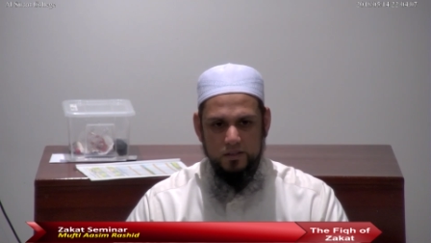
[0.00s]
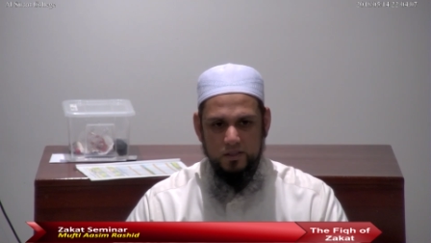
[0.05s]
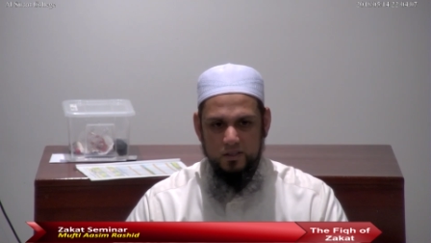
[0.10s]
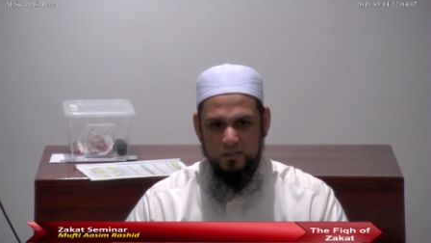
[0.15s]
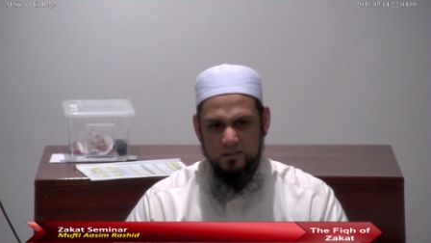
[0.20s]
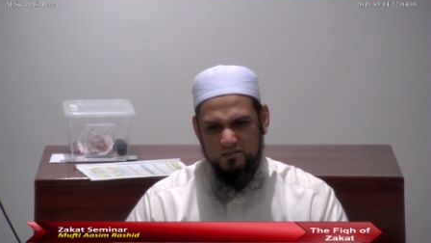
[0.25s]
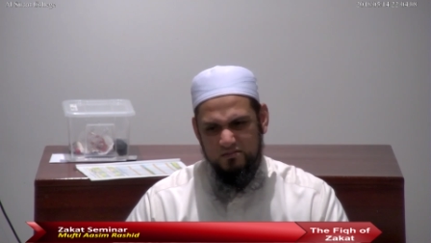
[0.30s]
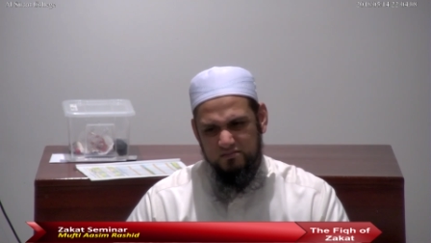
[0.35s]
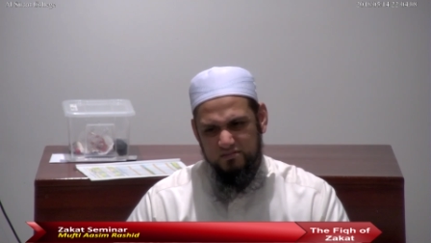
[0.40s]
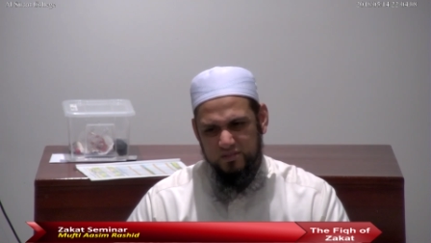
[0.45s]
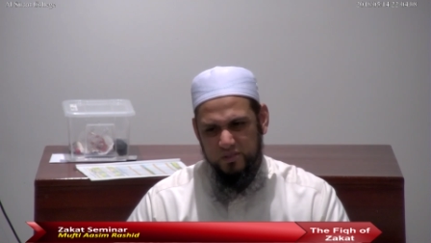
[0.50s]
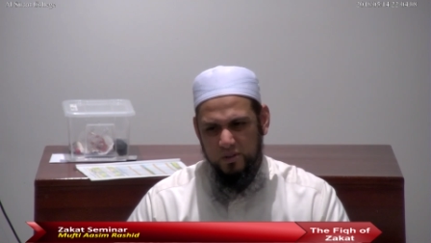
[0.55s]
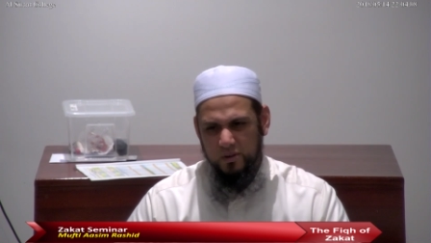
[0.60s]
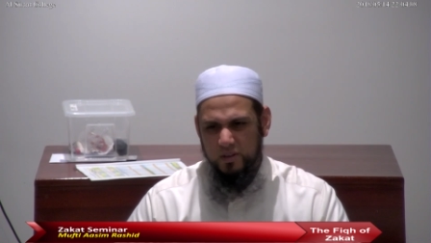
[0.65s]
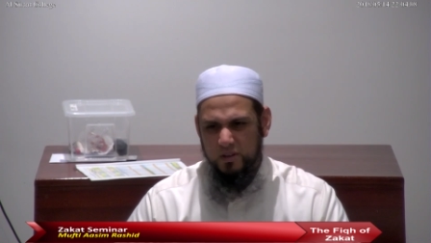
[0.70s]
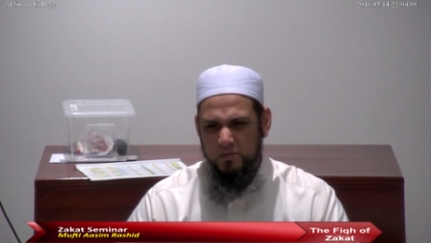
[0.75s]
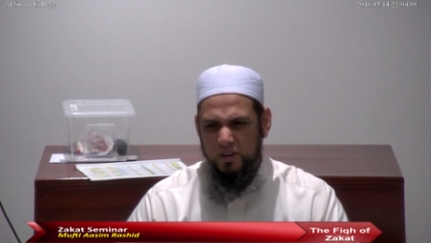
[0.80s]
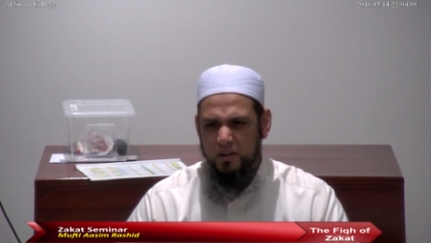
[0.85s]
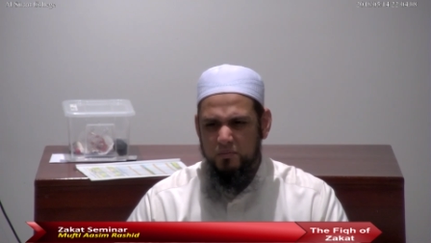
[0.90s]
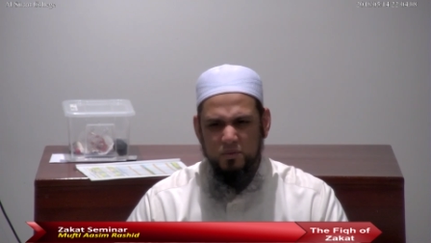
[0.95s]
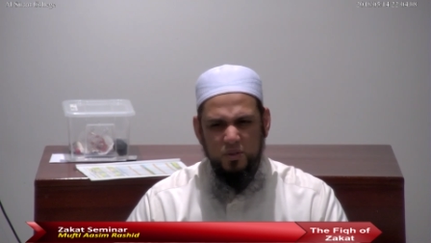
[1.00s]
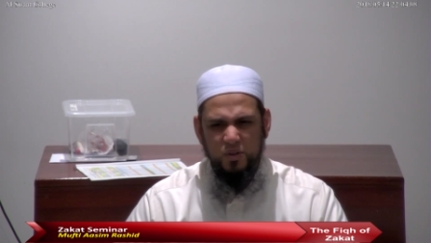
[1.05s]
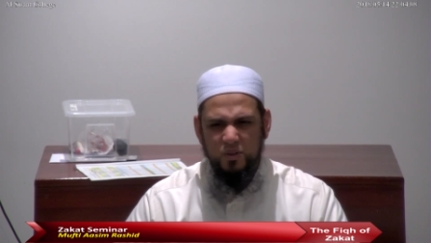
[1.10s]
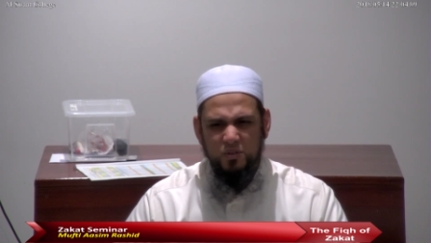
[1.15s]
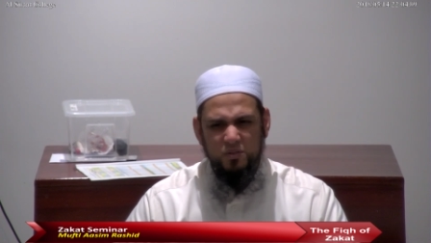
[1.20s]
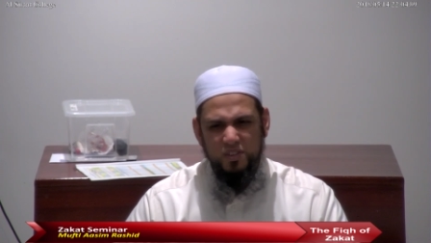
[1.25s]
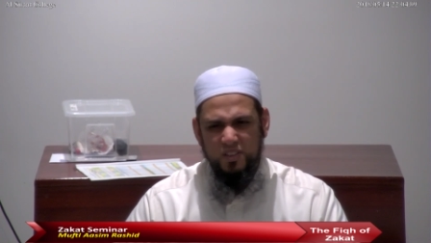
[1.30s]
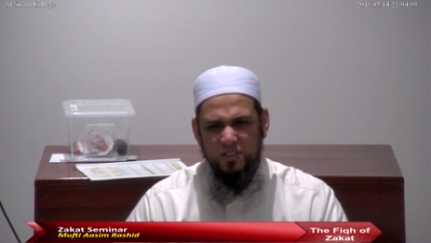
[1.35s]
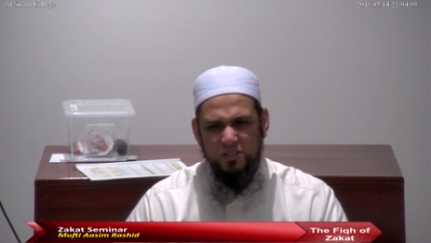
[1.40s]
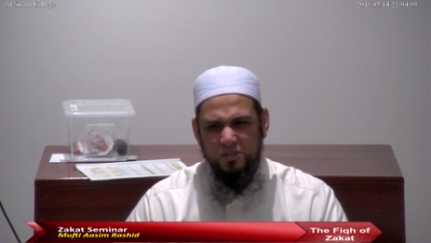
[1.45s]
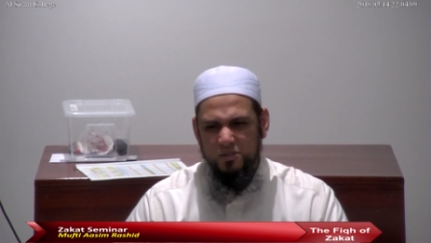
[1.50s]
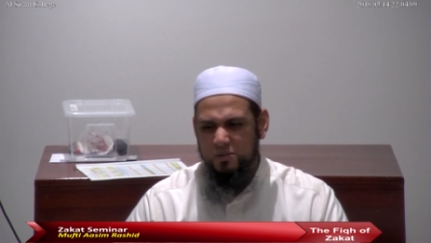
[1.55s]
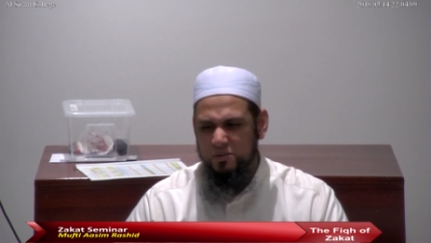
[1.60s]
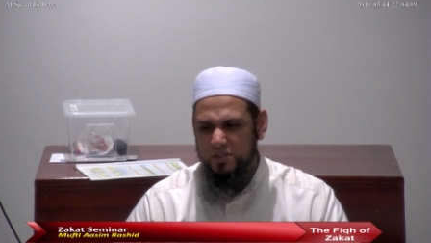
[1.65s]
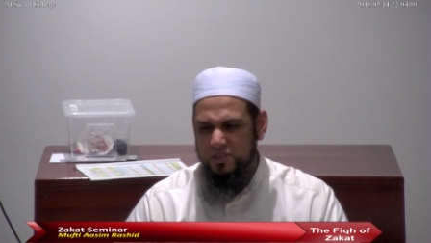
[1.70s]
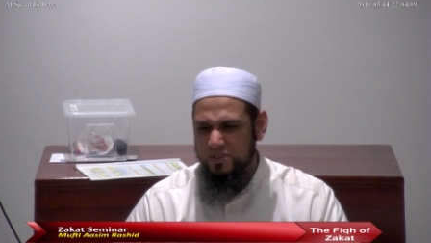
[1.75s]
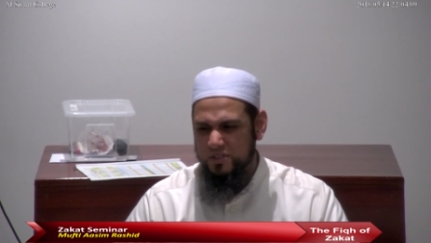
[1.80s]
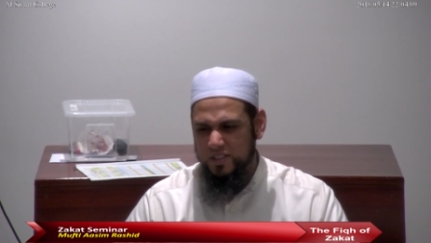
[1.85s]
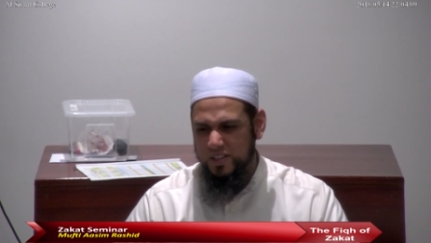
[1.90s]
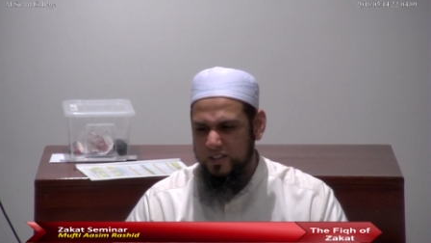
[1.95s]
They said, oh Imam, you don't need to
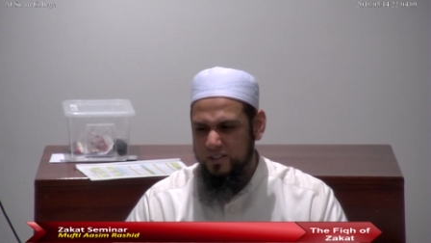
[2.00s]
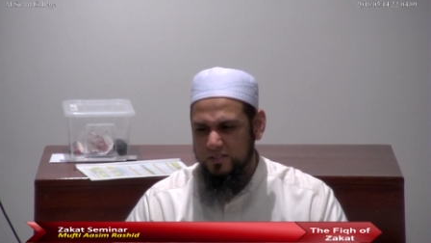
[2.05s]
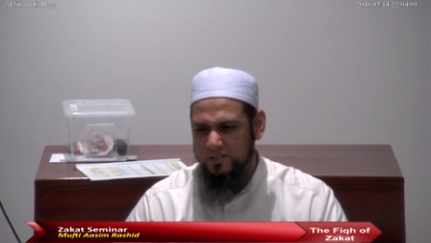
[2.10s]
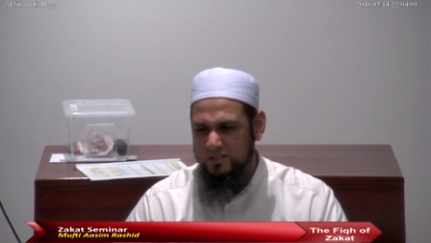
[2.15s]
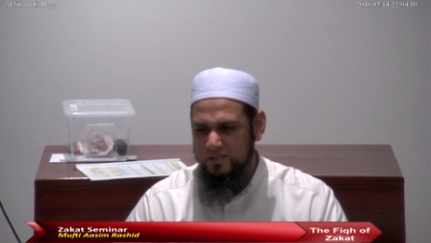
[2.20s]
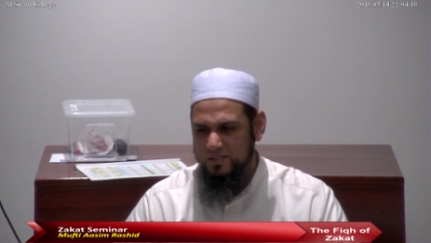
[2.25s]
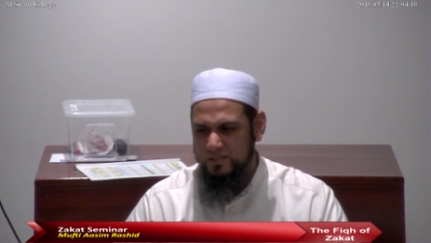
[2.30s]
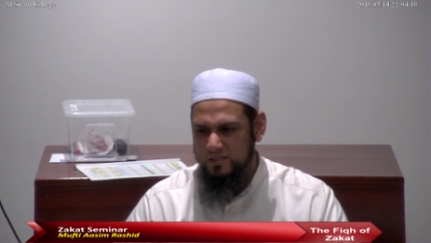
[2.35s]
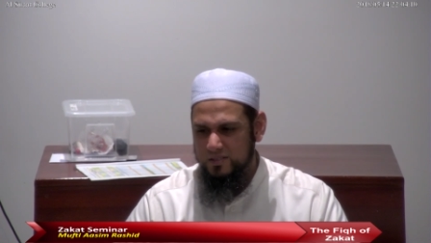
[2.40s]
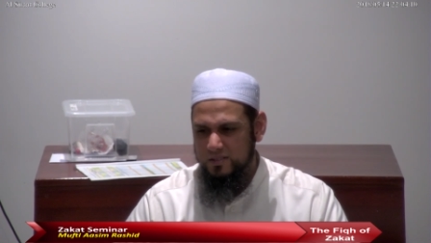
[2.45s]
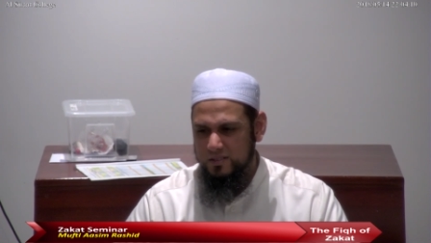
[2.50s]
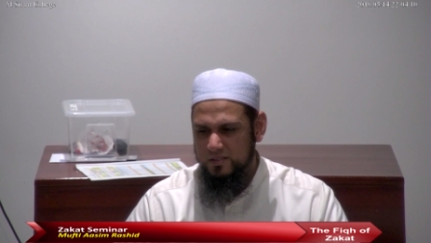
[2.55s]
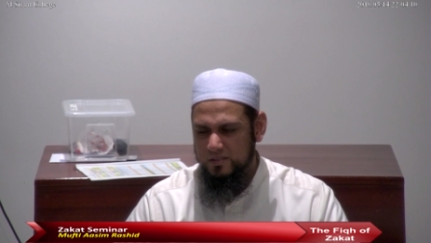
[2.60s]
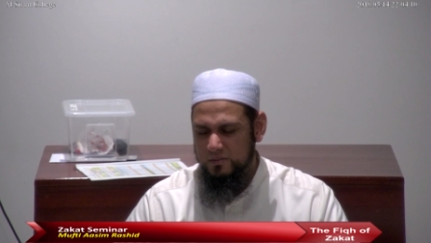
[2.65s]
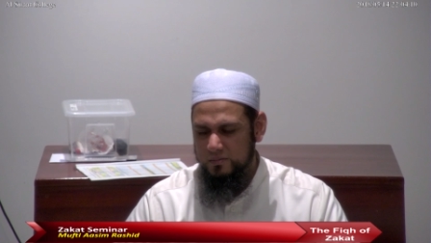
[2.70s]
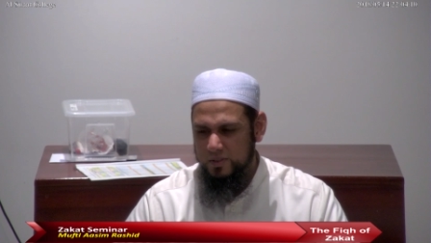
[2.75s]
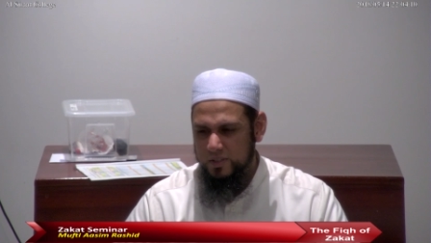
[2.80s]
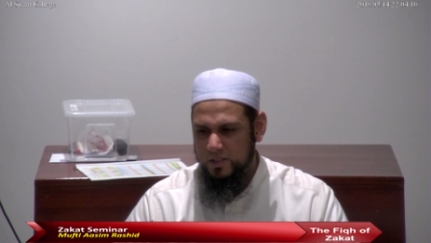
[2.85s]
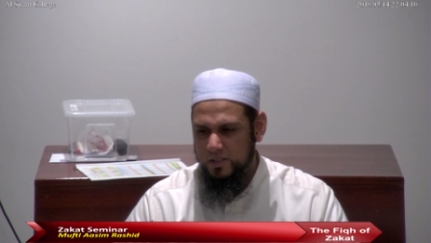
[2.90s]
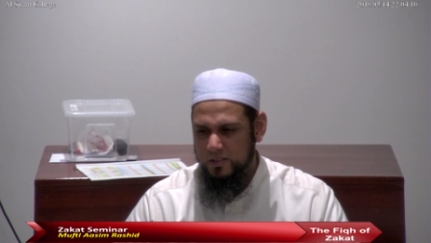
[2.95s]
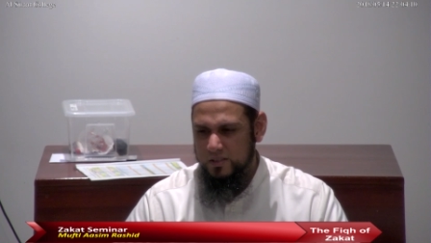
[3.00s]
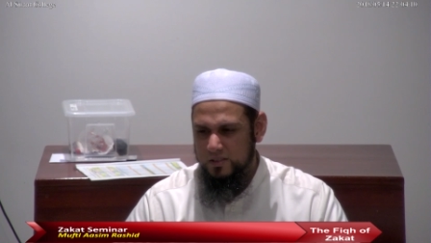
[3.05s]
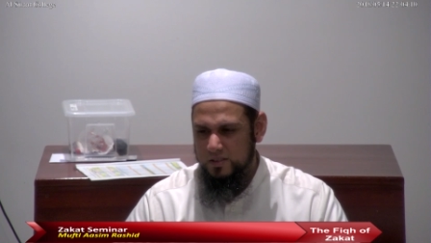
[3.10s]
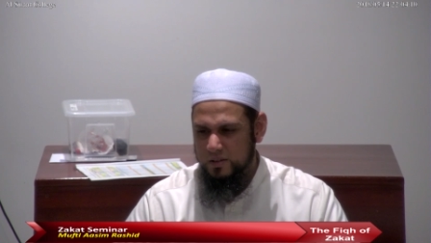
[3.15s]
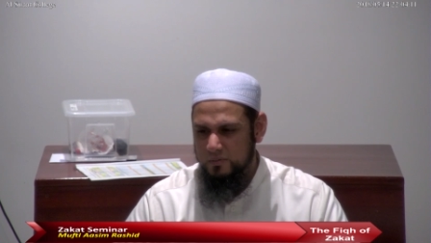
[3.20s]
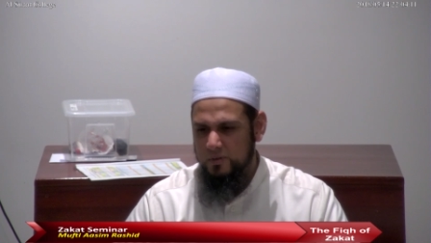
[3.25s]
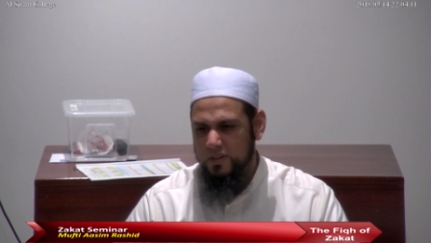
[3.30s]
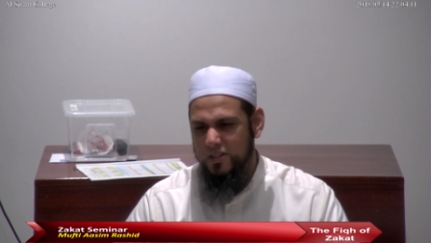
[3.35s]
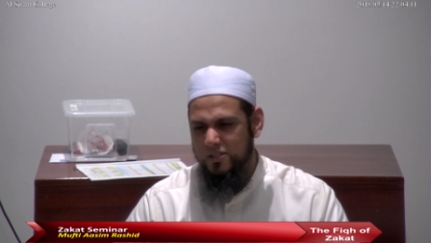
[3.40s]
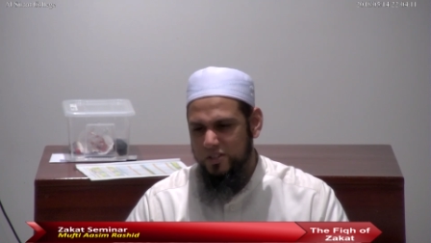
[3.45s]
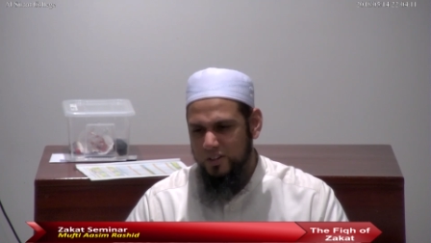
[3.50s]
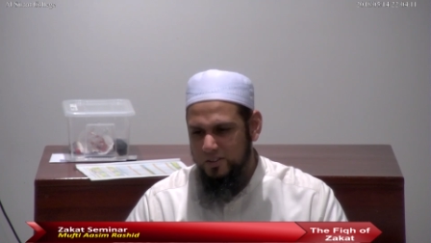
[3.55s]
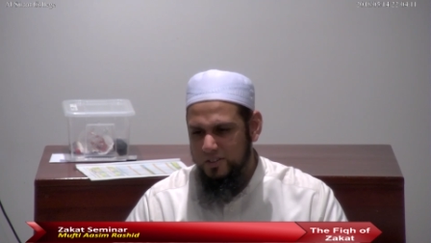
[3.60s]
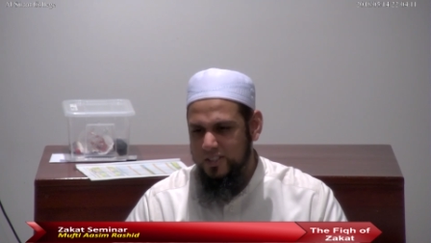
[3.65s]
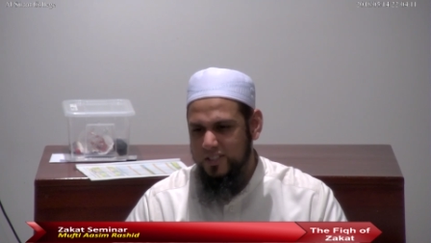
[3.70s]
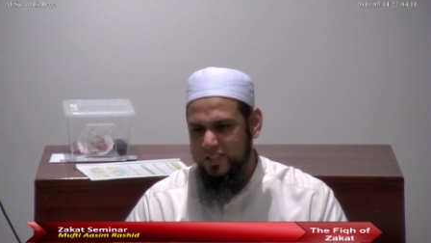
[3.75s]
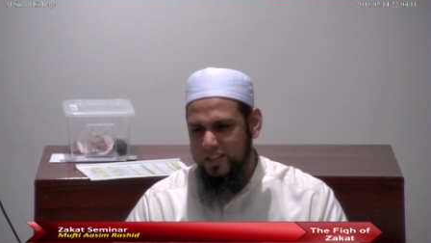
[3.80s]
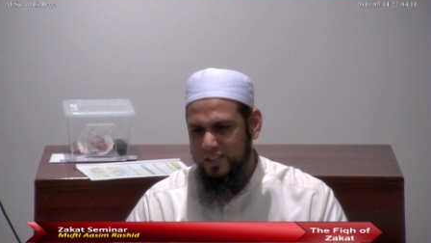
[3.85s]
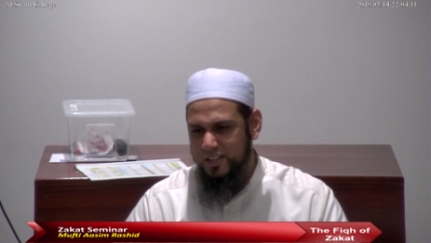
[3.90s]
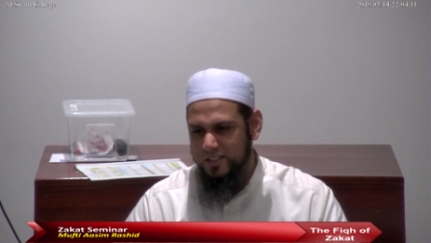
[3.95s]
do this now because someone has
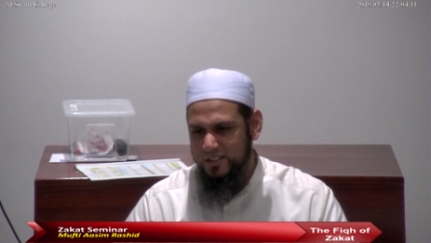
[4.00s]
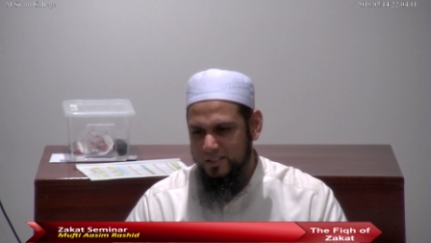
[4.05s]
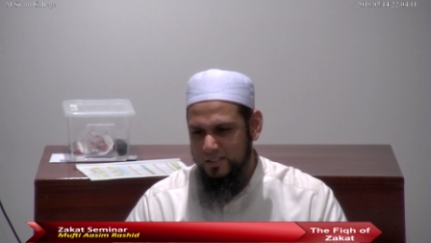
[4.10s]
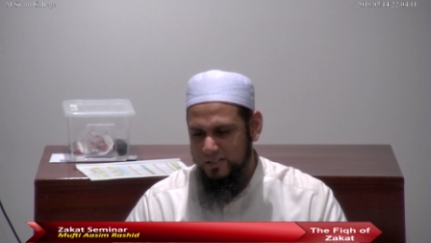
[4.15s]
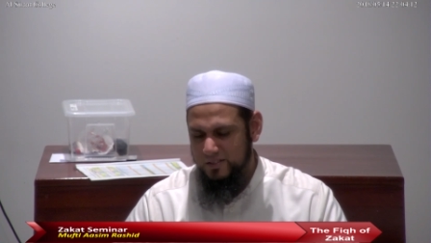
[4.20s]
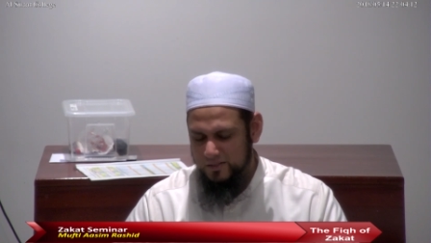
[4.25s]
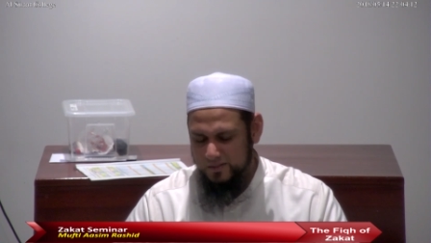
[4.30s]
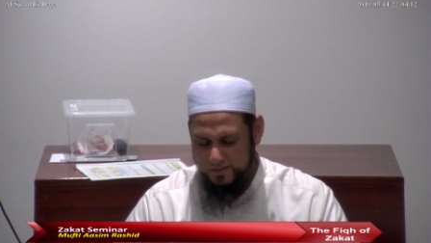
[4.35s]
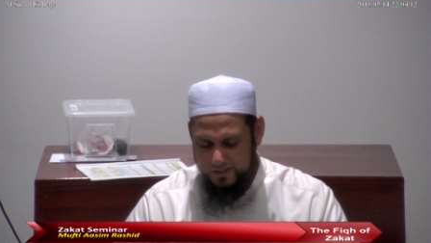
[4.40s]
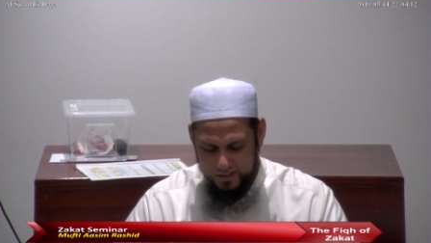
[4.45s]
already done it.